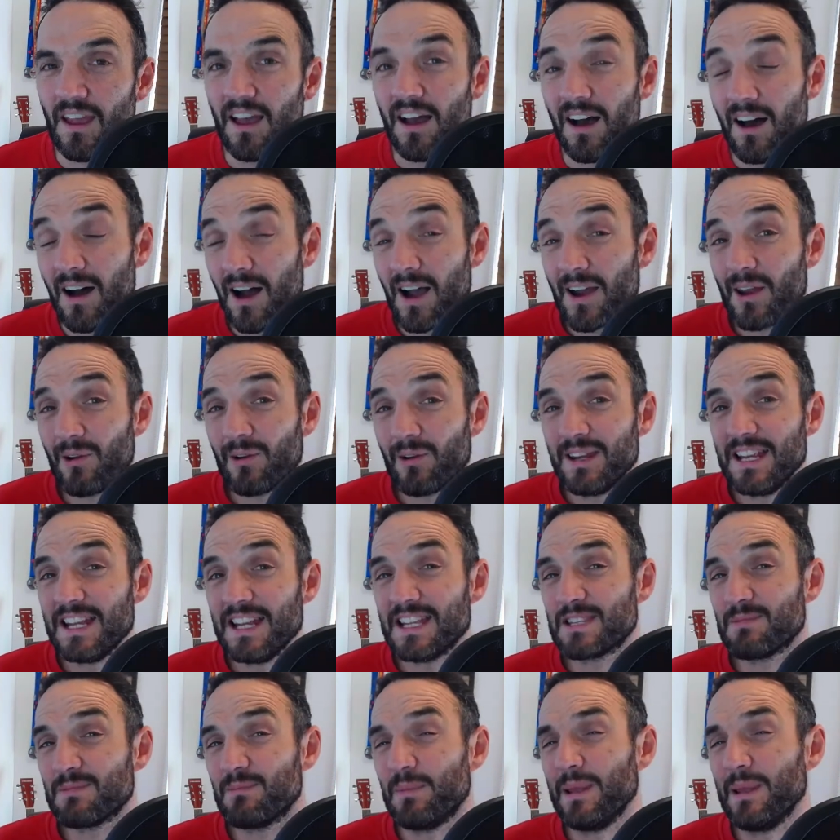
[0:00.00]
I don't
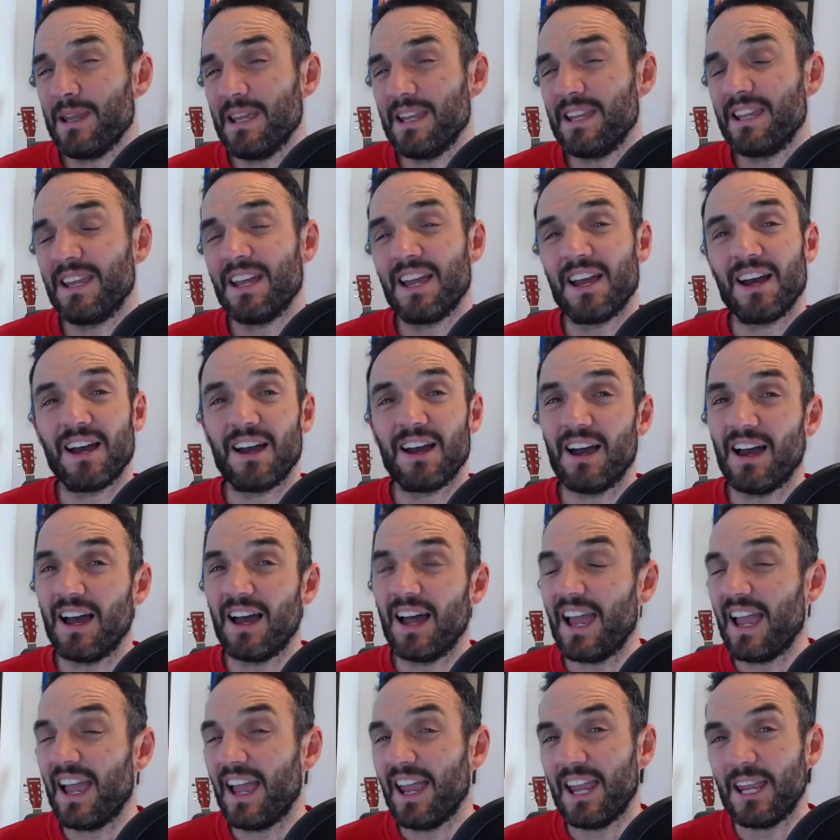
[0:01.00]
need to be
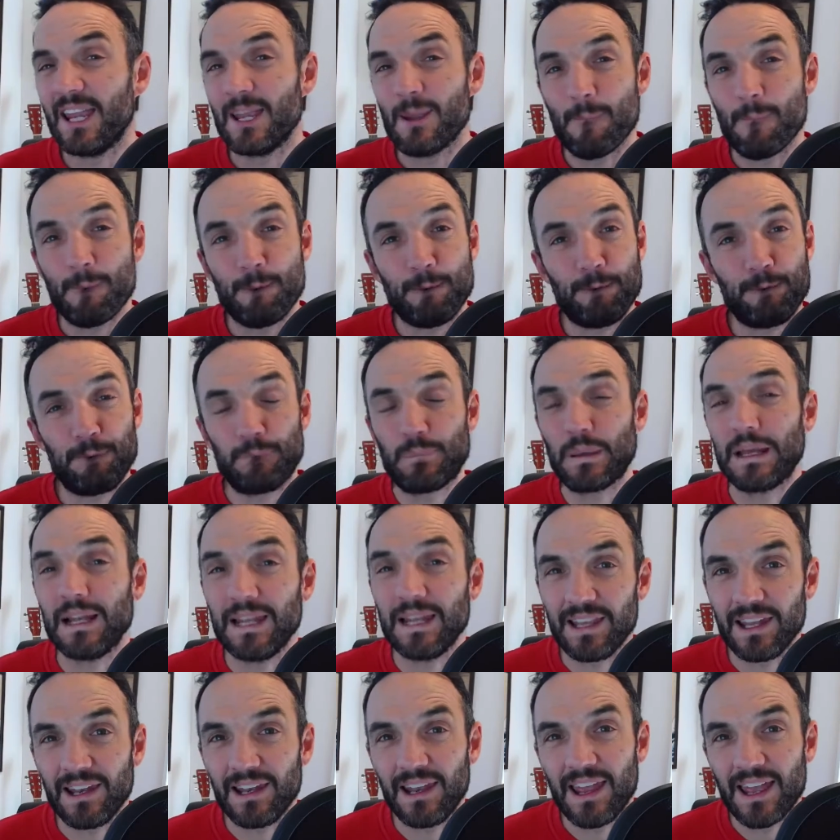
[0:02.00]
a
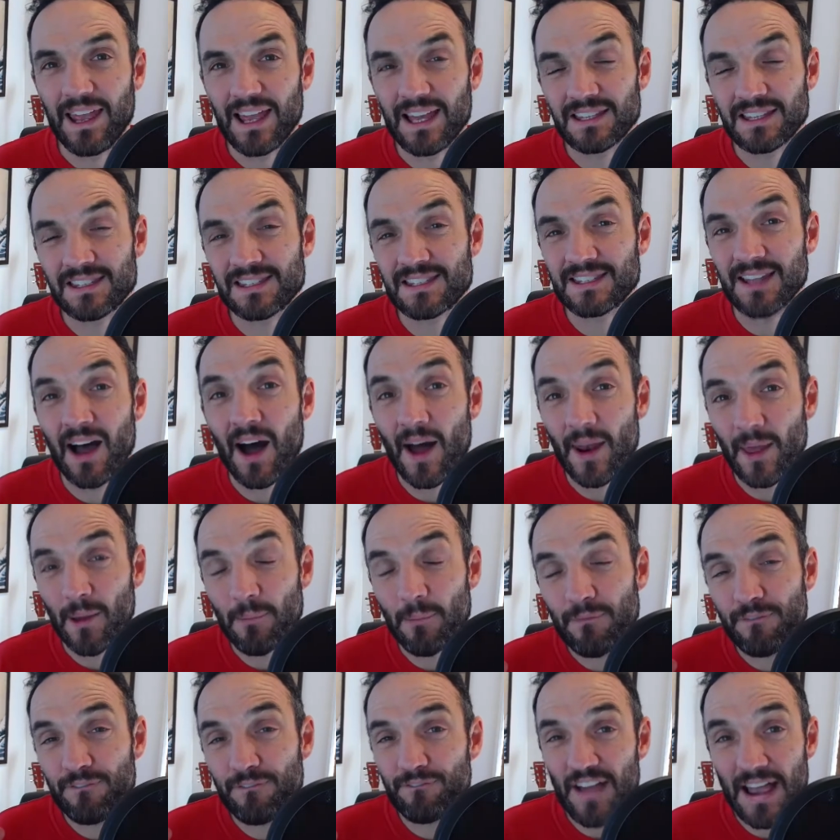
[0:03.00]
billionaire
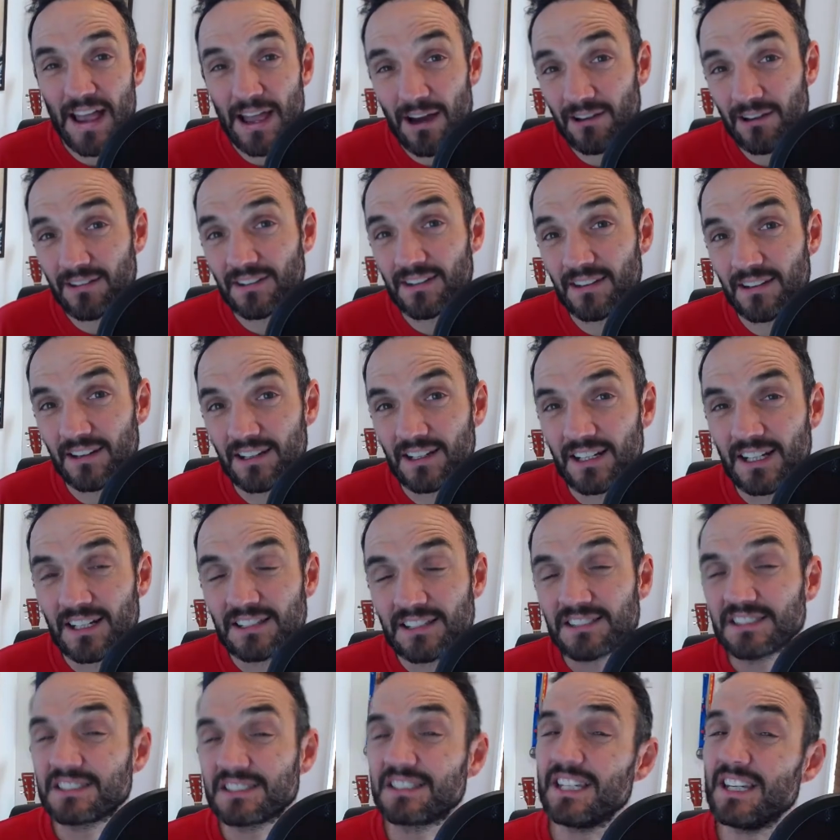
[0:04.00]
startup founder
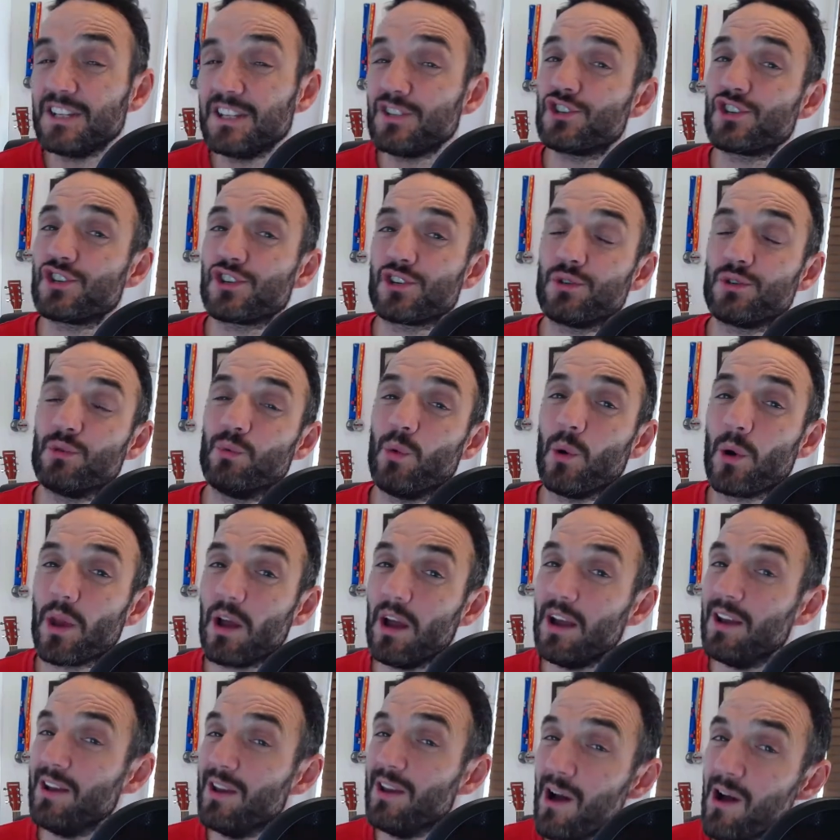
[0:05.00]
to teach you what
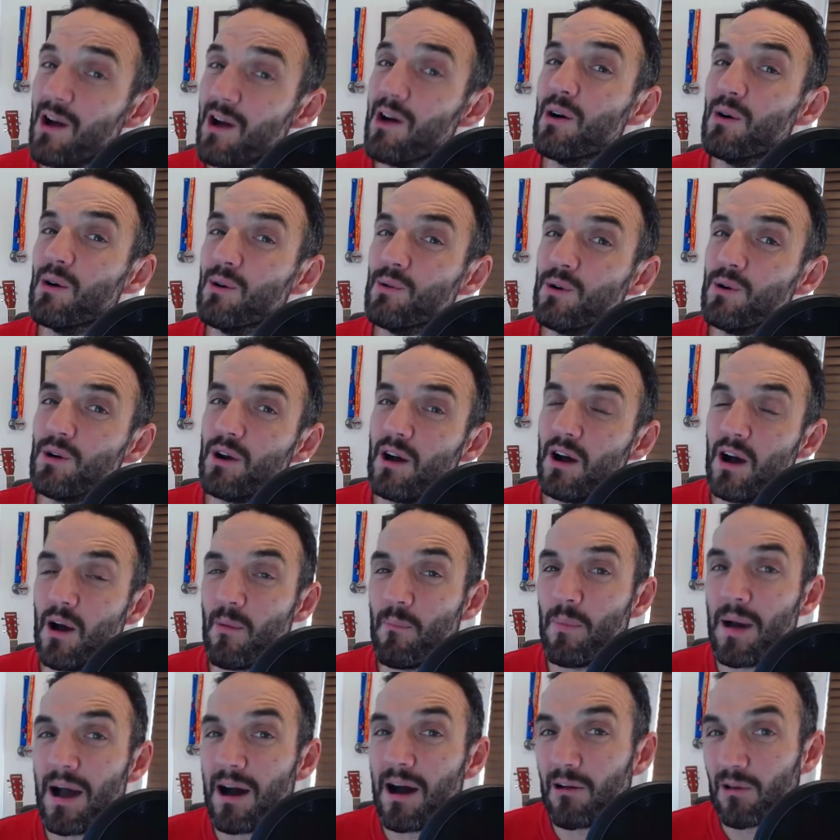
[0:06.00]
I know
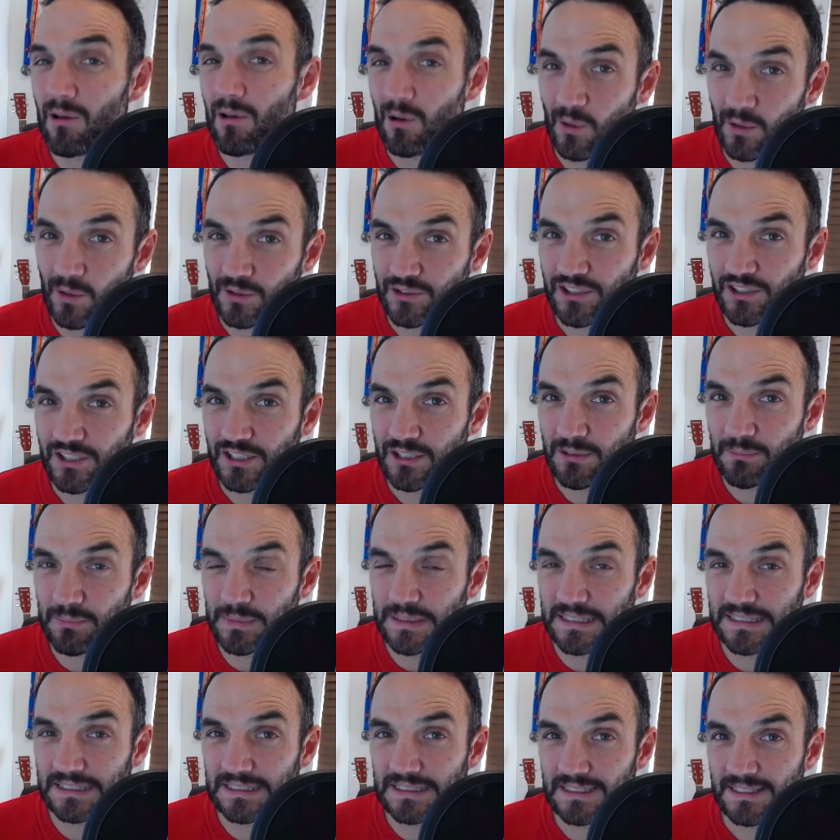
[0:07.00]
about launching a
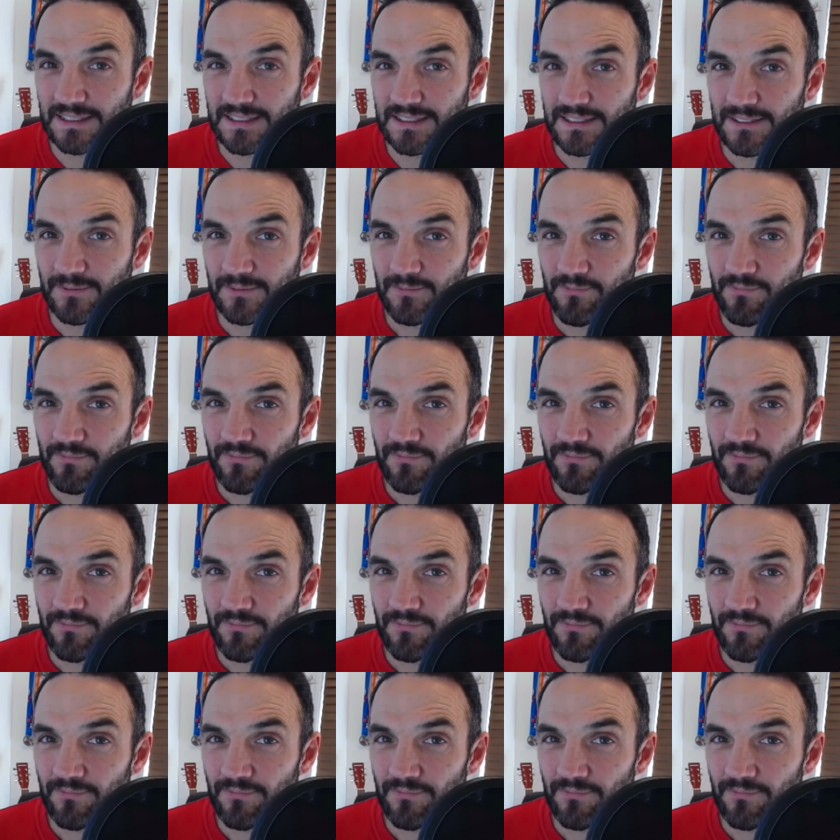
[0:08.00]
business.